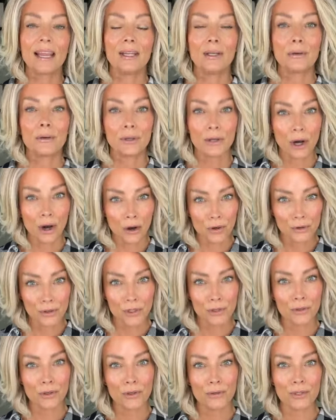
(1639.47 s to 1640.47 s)
and you can
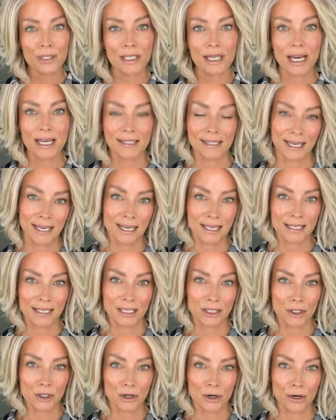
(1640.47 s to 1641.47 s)
also use it as a
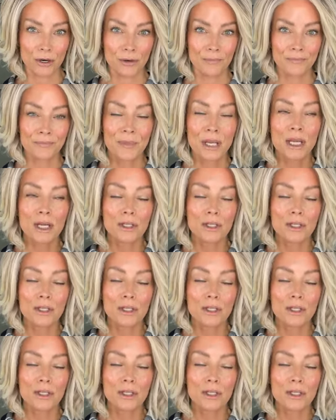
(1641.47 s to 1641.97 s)
conditioner.